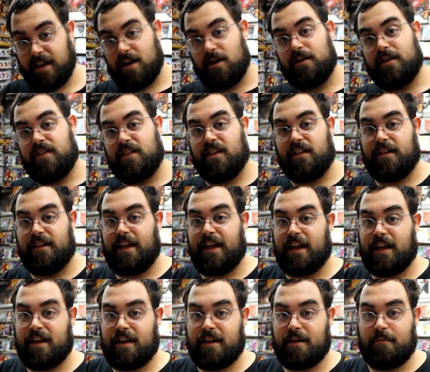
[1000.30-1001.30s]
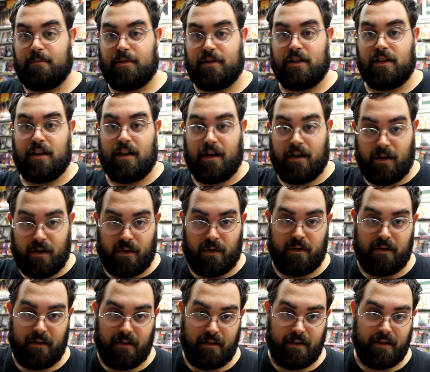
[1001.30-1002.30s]
you go to the link
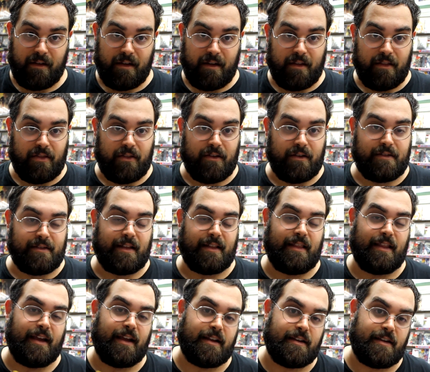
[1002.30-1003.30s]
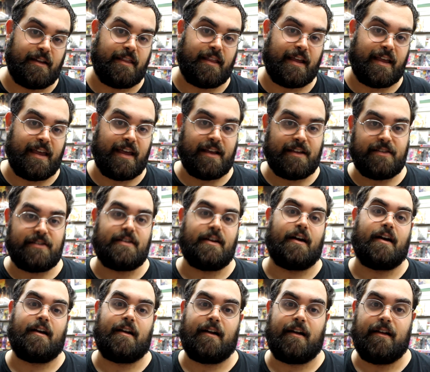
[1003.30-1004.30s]
below, there's a link to the
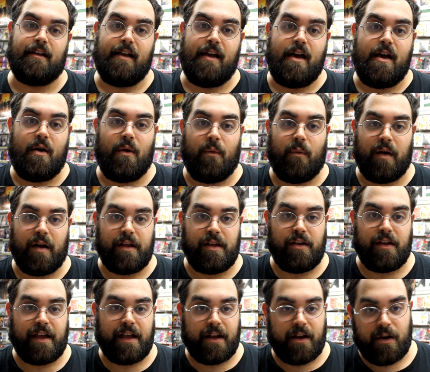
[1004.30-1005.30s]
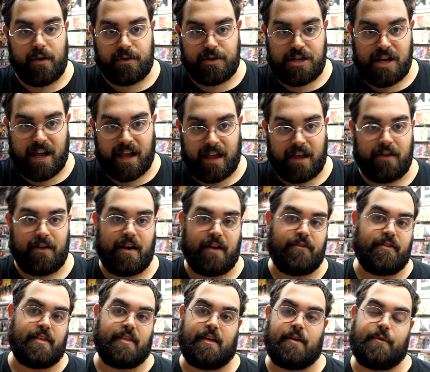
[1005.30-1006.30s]
Kickstarter where you can go check out
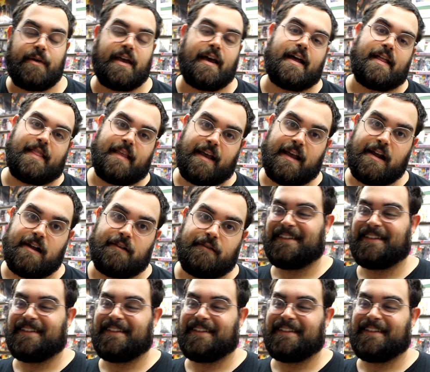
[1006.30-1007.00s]
everything we got there.